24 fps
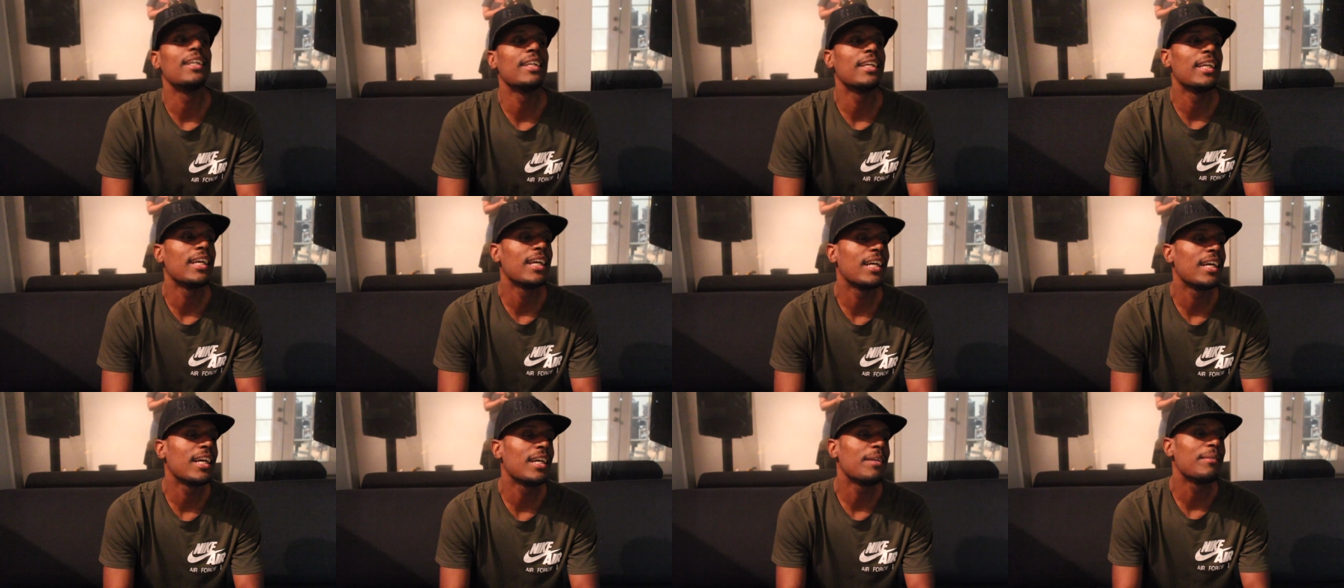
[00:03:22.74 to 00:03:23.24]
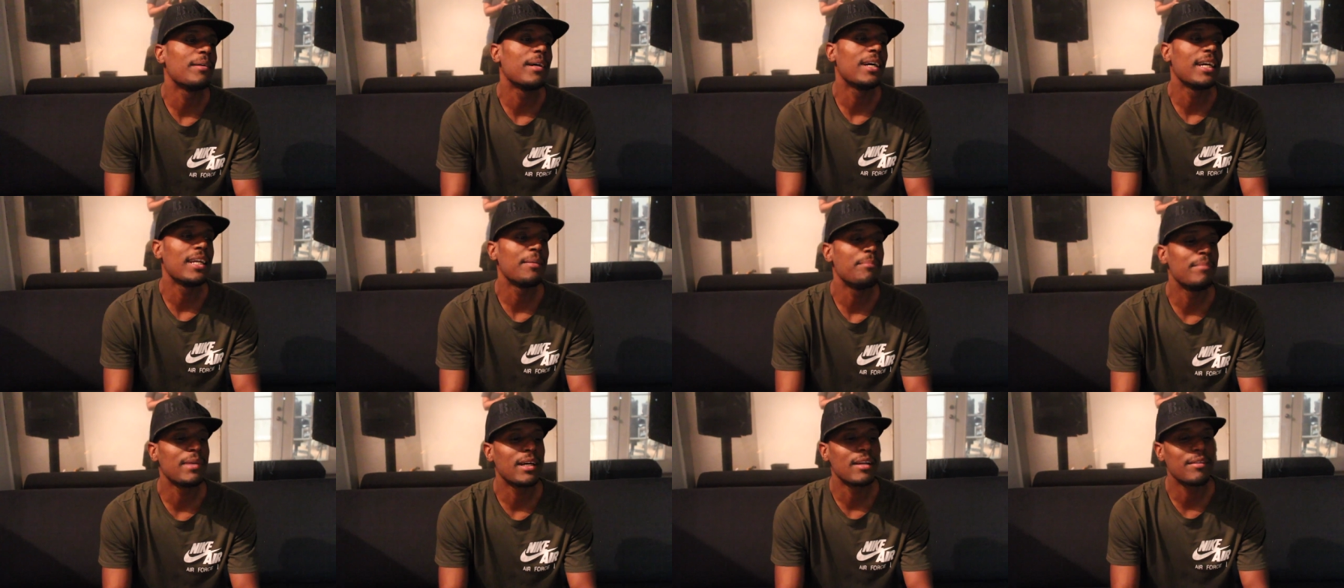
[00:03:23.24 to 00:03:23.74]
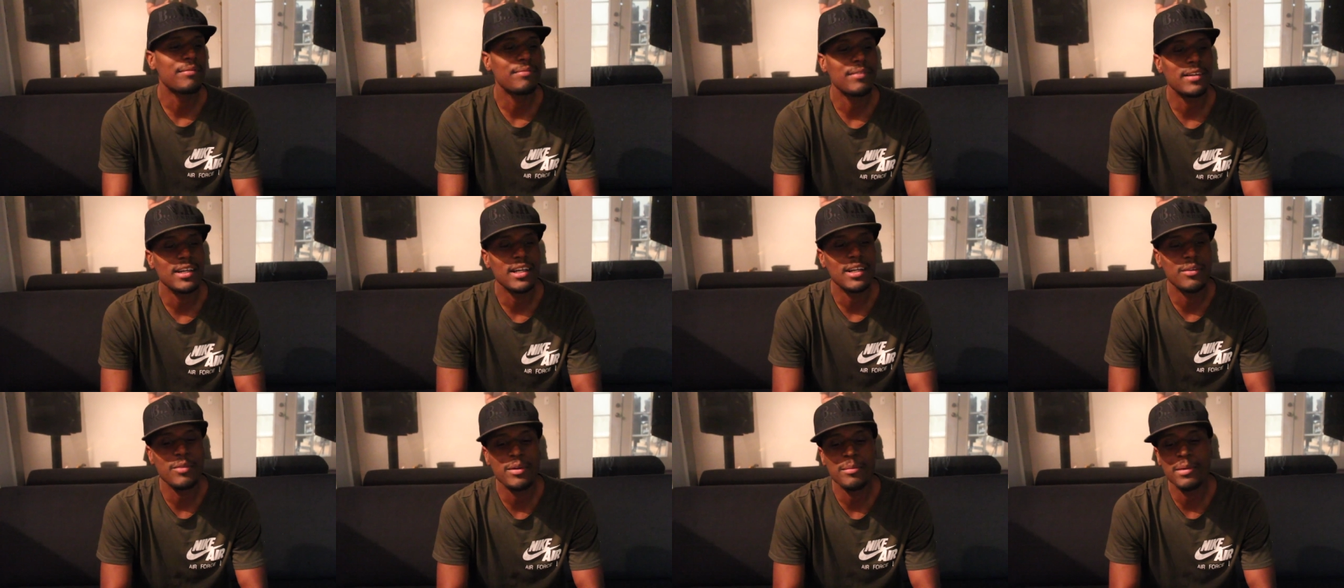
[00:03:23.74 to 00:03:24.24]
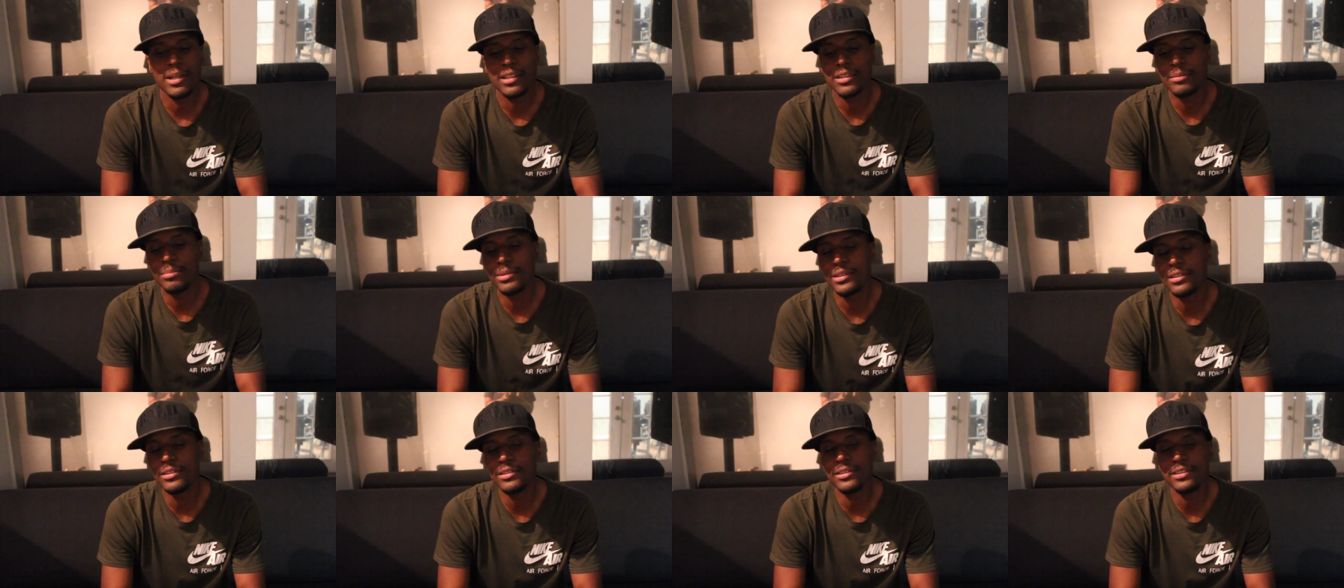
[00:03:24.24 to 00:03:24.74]
Yeah, he, he matter of fact, we about to
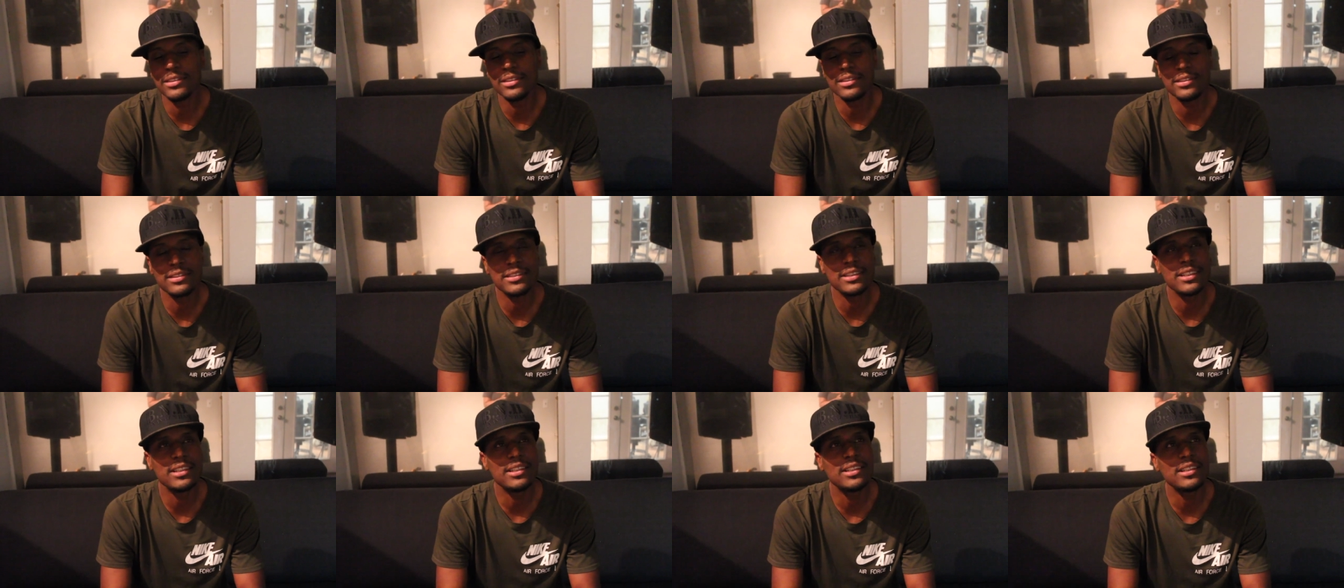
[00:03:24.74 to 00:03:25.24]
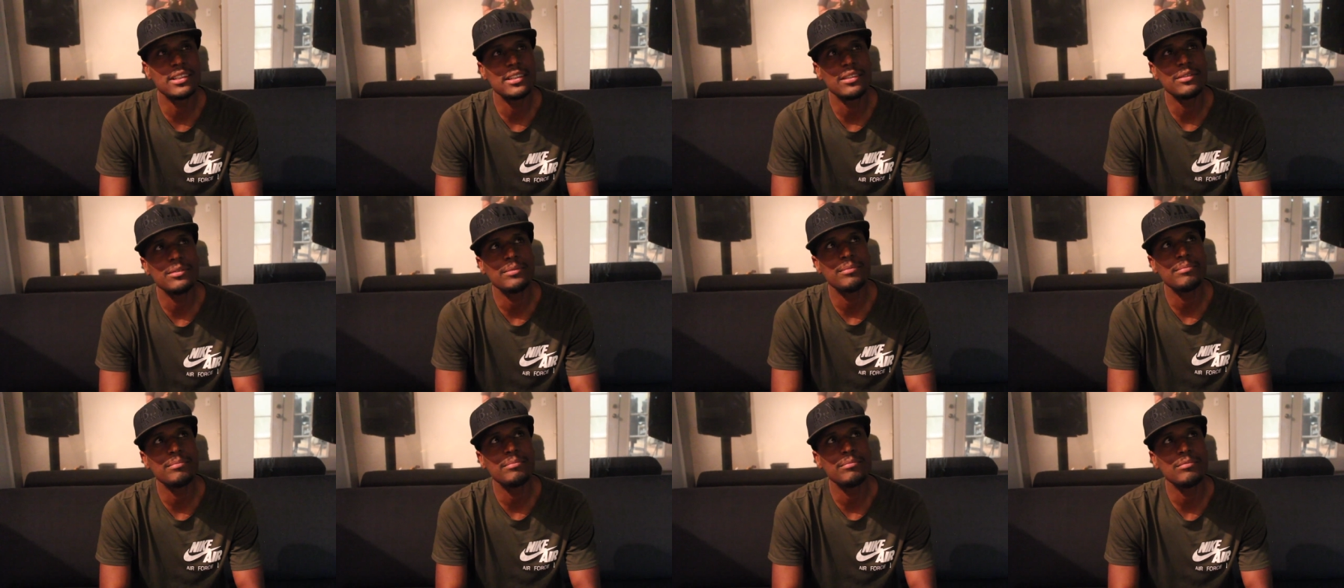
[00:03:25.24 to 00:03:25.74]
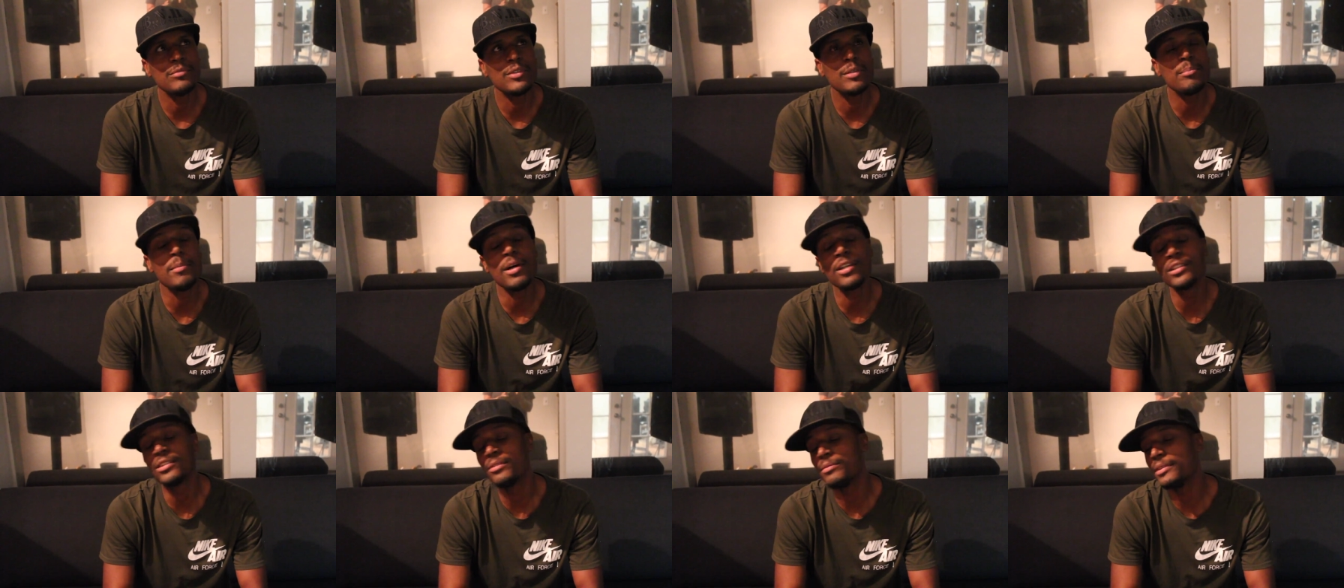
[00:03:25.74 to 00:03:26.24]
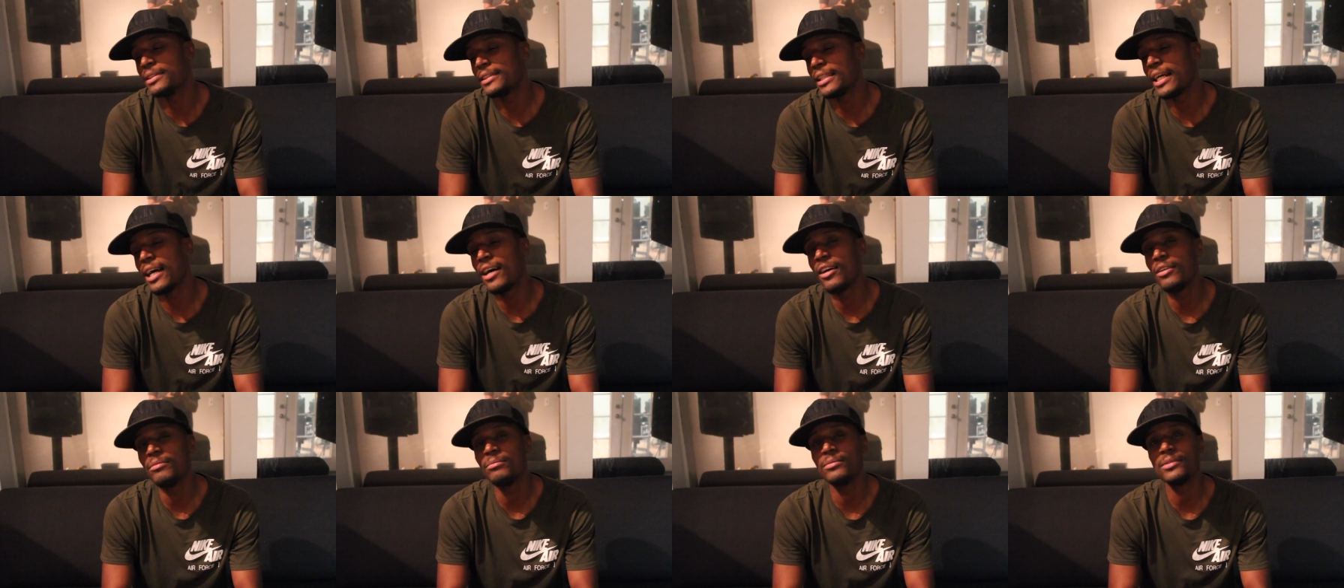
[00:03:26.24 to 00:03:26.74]
produce his uh, well, most of his
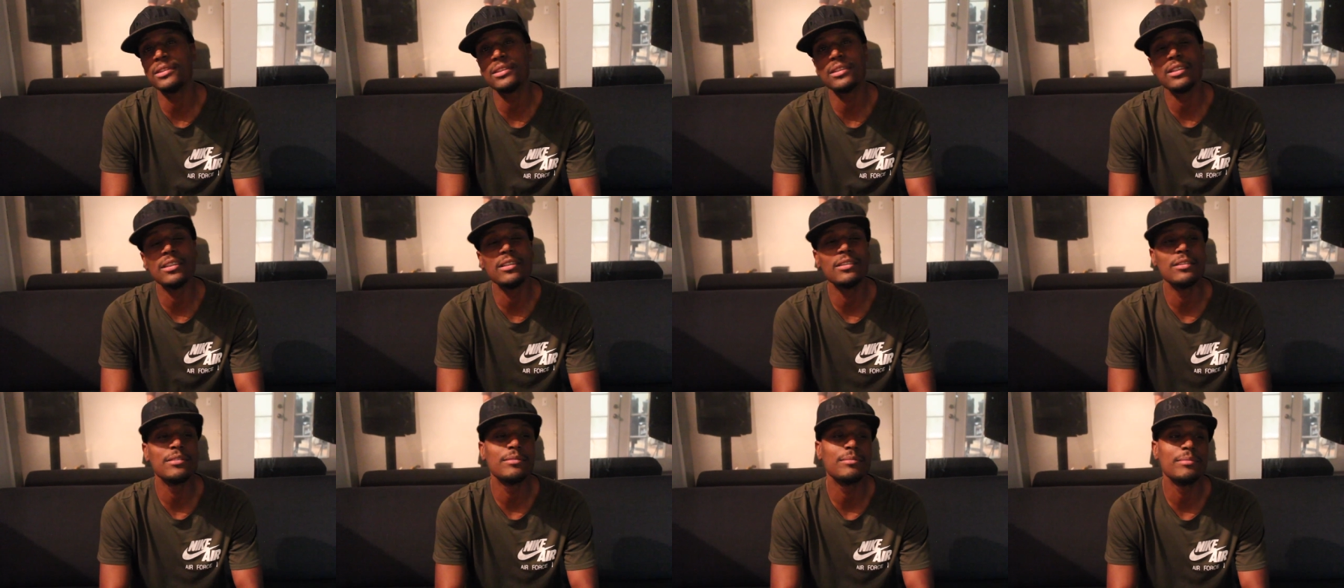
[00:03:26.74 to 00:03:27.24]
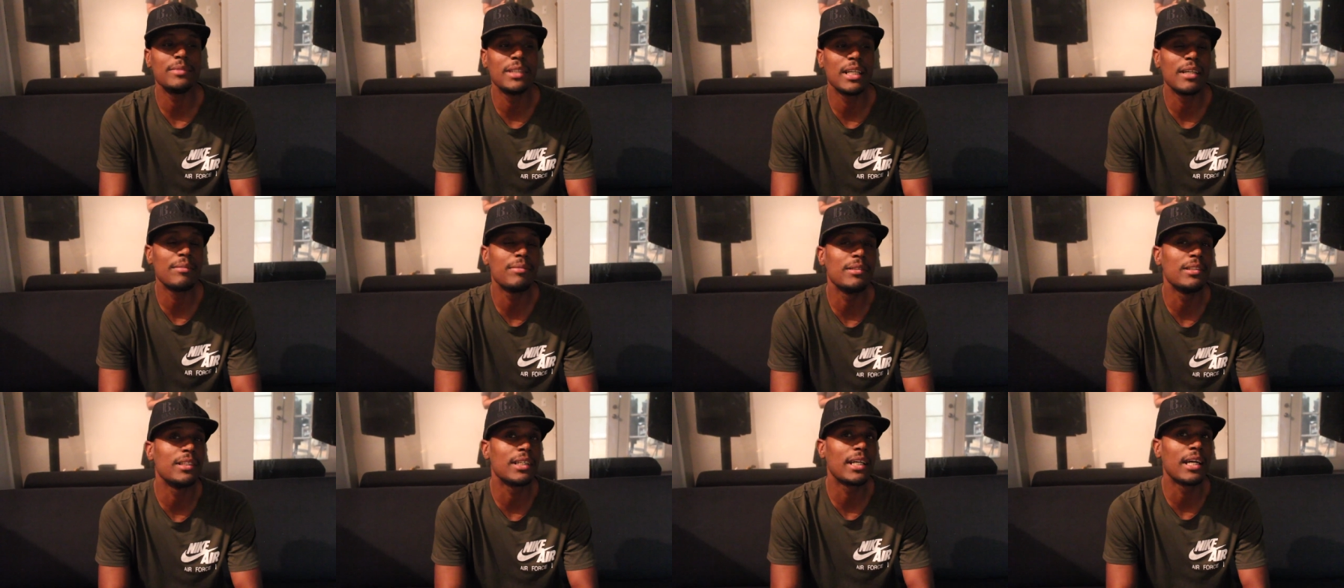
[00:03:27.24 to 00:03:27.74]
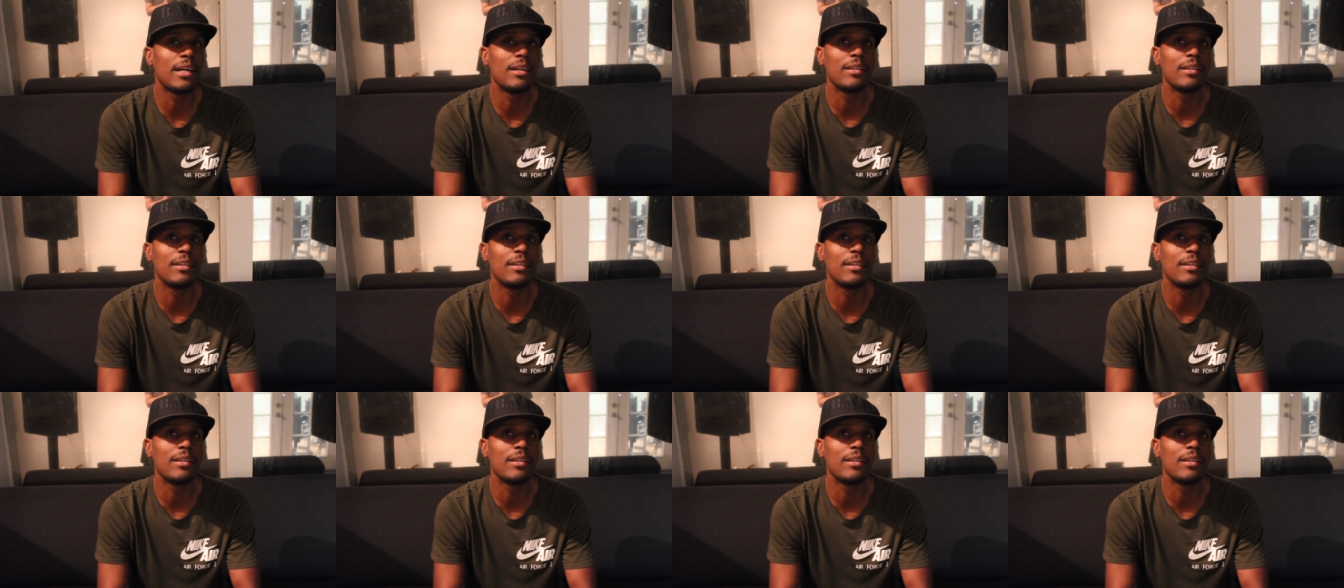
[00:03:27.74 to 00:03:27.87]
album, So definitely okay.